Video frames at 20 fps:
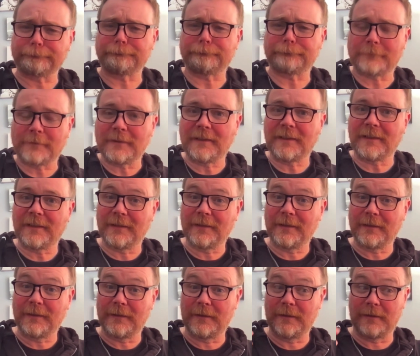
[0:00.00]
period,
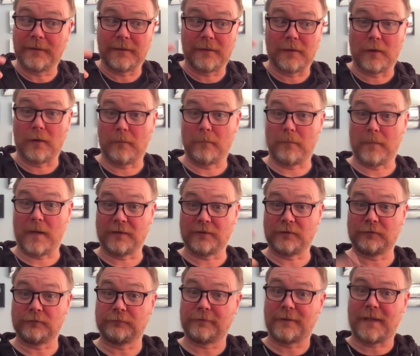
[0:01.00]
or even before that,
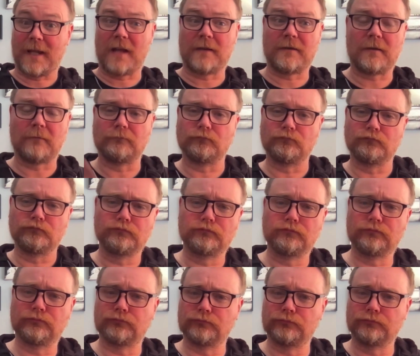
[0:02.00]
someone would
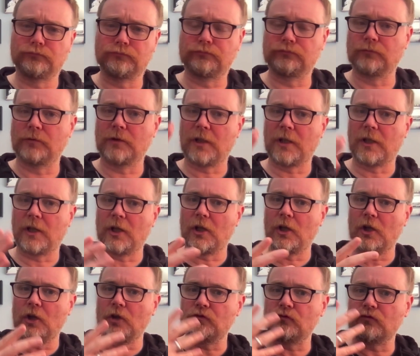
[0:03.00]
stand up and they'd
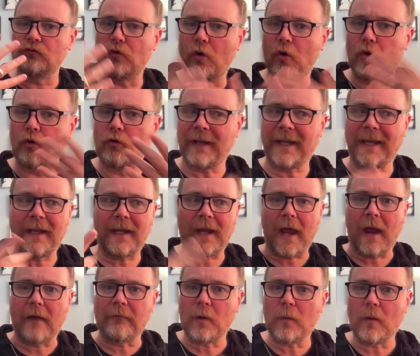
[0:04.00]
tell a story or
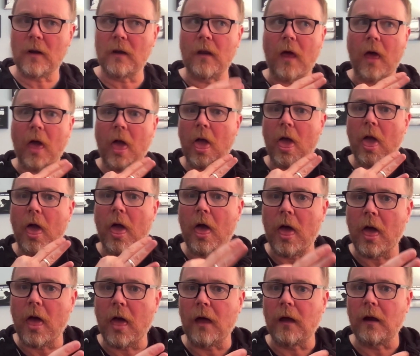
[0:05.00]
sing a song,
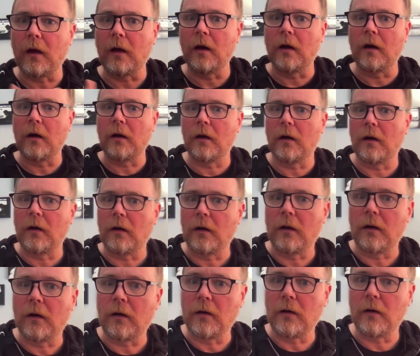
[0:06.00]
and all
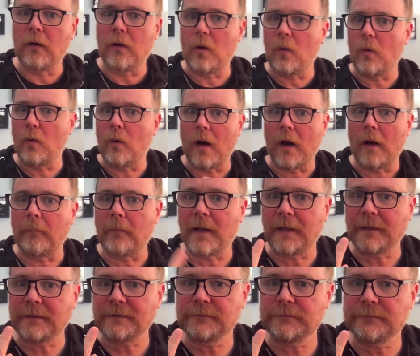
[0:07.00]
those around the
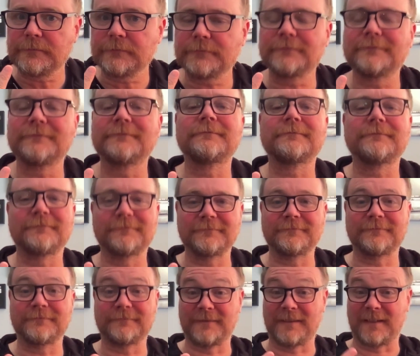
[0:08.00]
campfire would be drawn
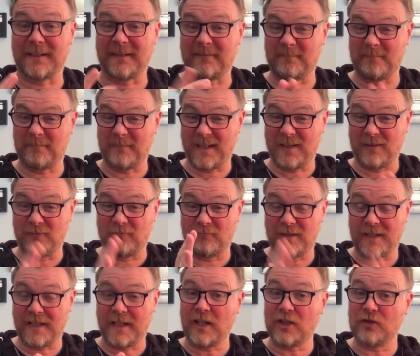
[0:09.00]
into that.
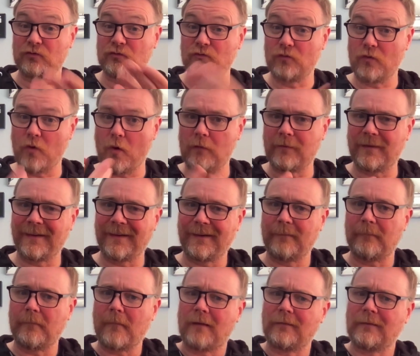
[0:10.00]

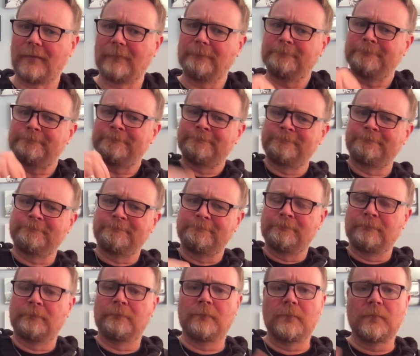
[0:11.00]
Story is part of
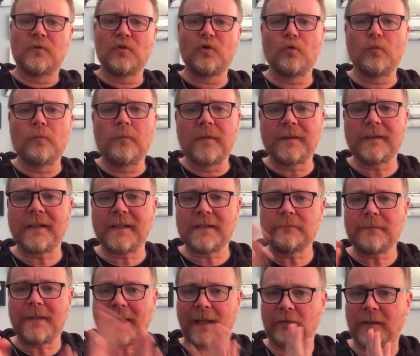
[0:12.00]
our
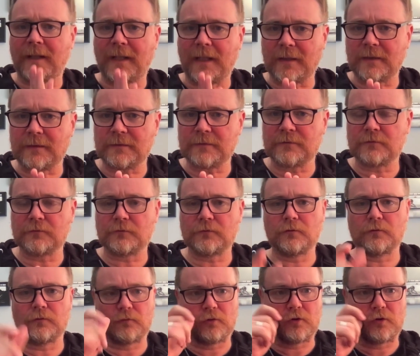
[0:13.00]
human experience.